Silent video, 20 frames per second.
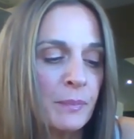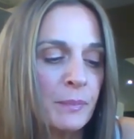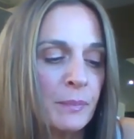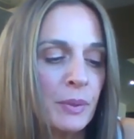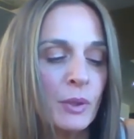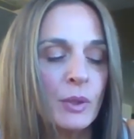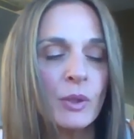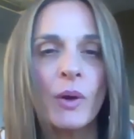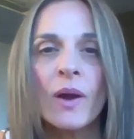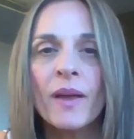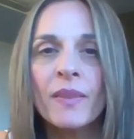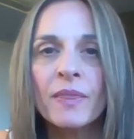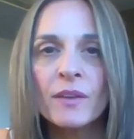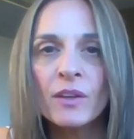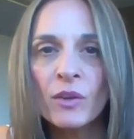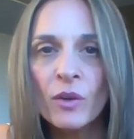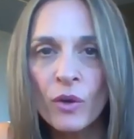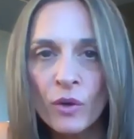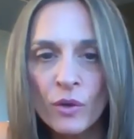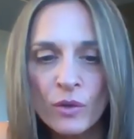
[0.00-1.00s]
Pluto and the
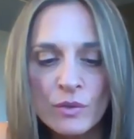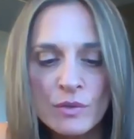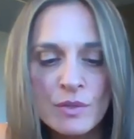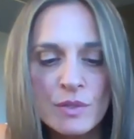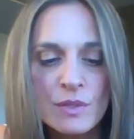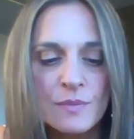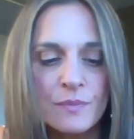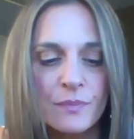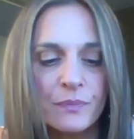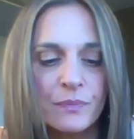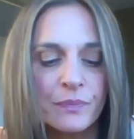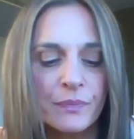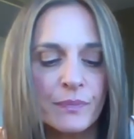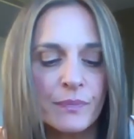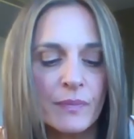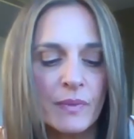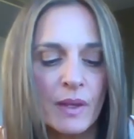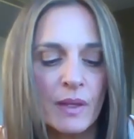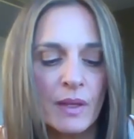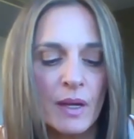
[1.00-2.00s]
nodes,
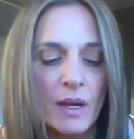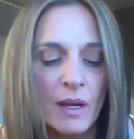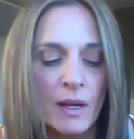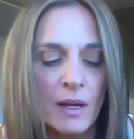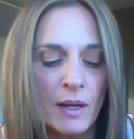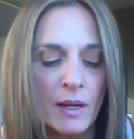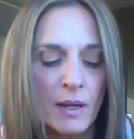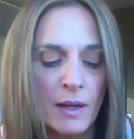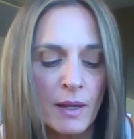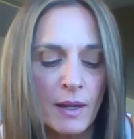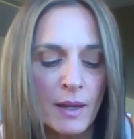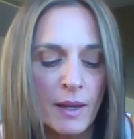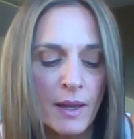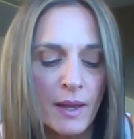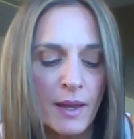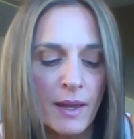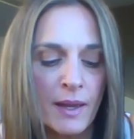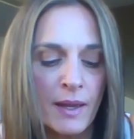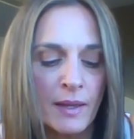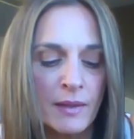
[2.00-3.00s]

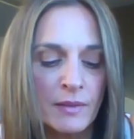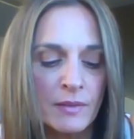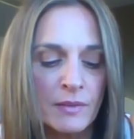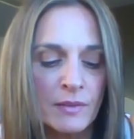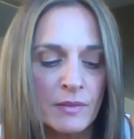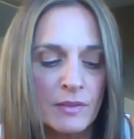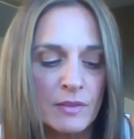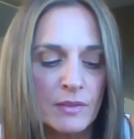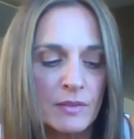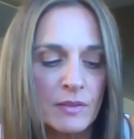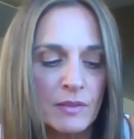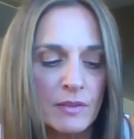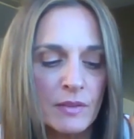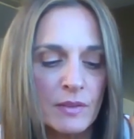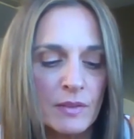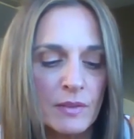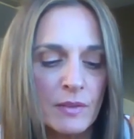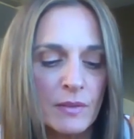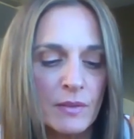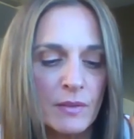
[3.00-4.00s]
and
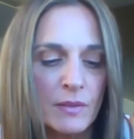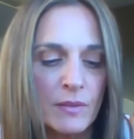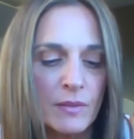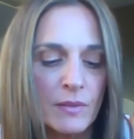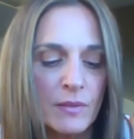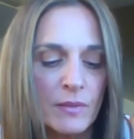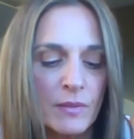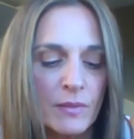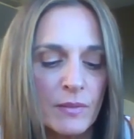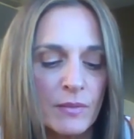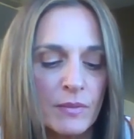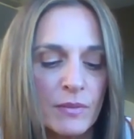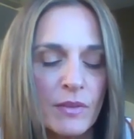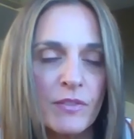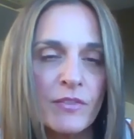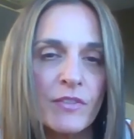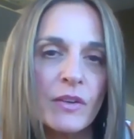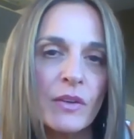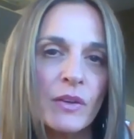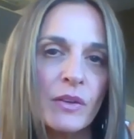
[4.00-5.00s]
the
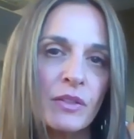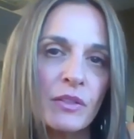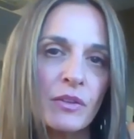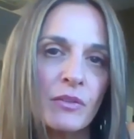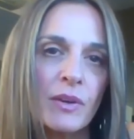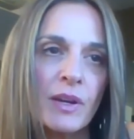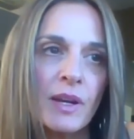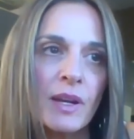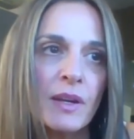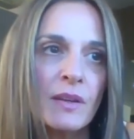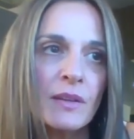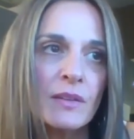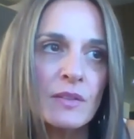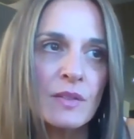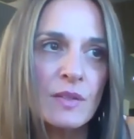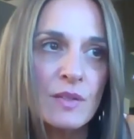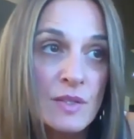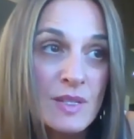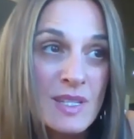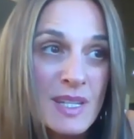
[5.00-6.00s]
very 3
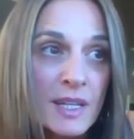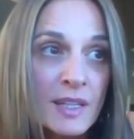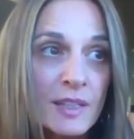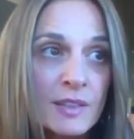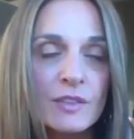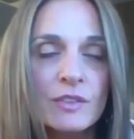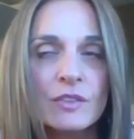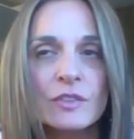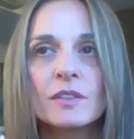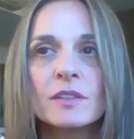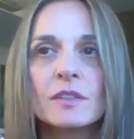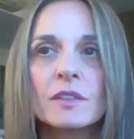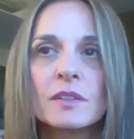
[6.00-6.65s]
distinct